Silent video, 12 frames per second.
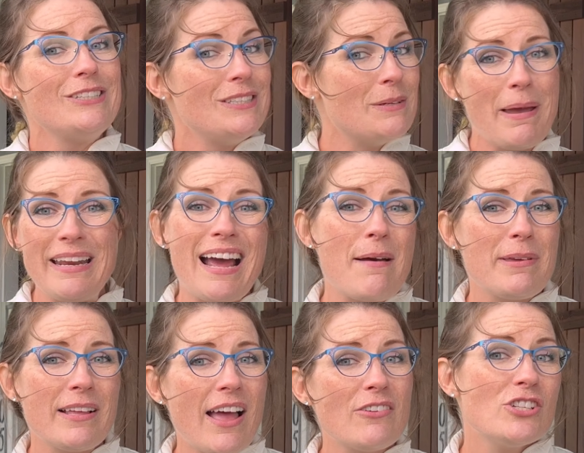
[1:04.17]
you may not be
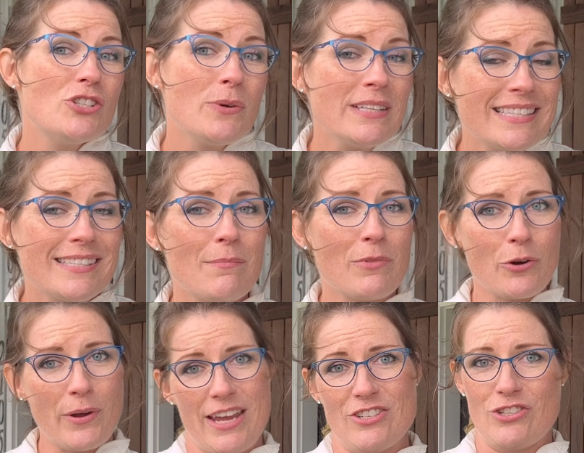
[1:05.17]
allowed to do it in some
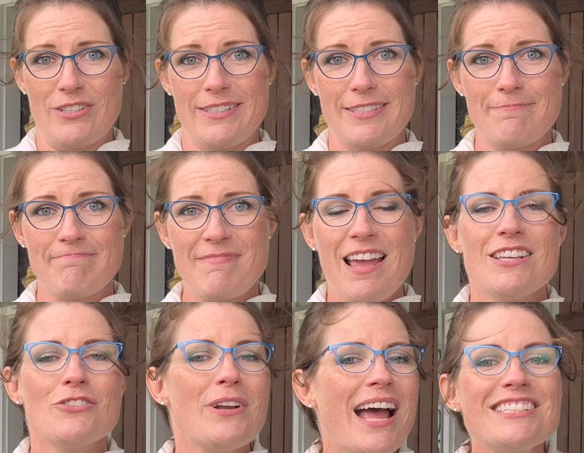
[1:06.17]
locations.
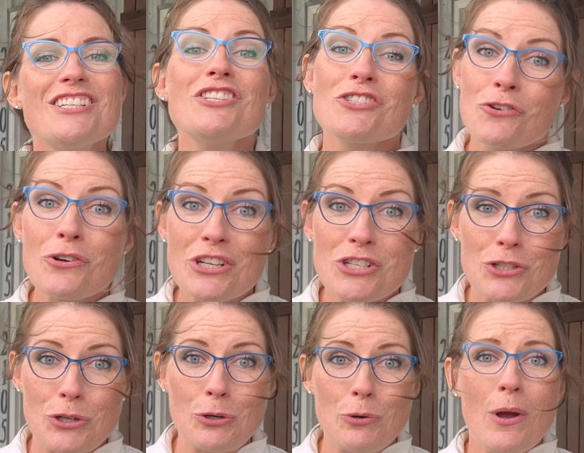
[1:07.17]
So not to discourage
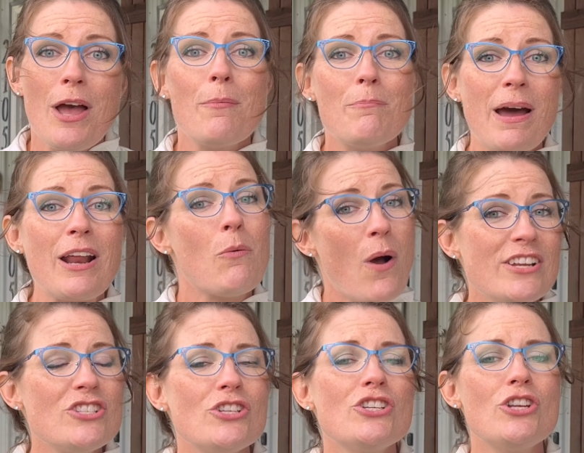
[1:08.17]
you, but I
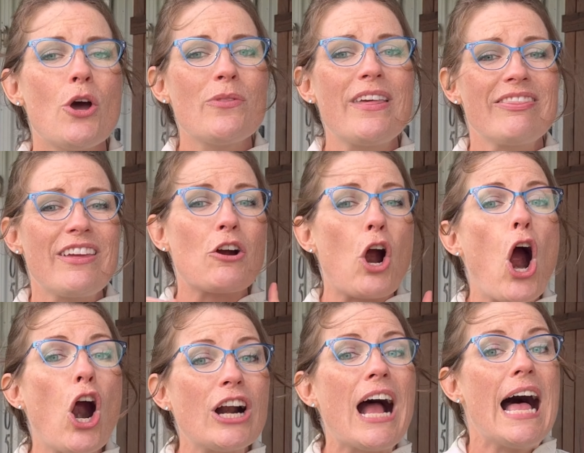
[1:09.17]
want you to know that there
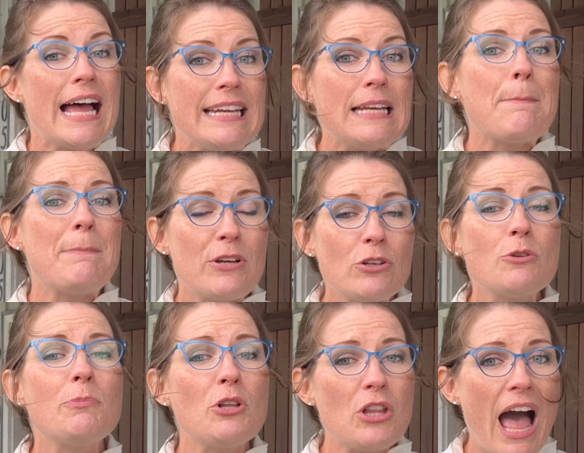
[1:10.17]
are
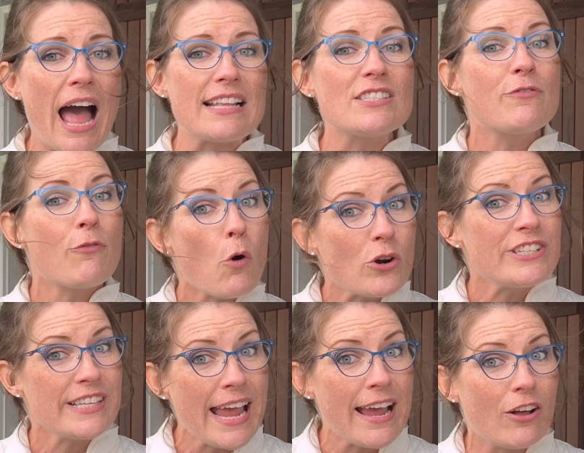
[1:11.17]
unbuildable lots for
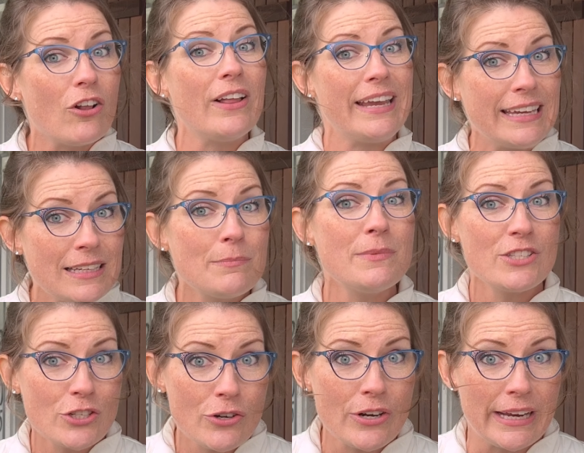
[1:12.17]
sale in
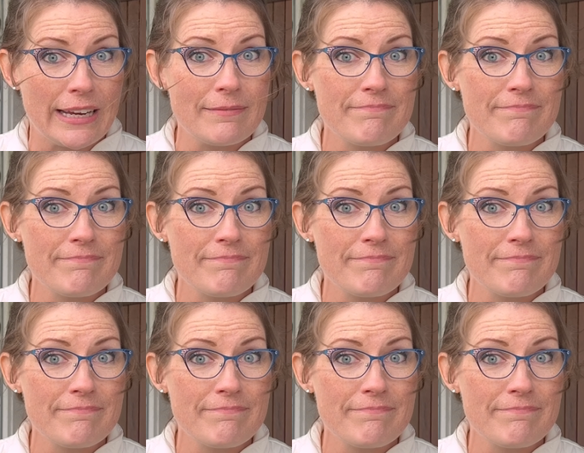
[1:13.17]
Missouri.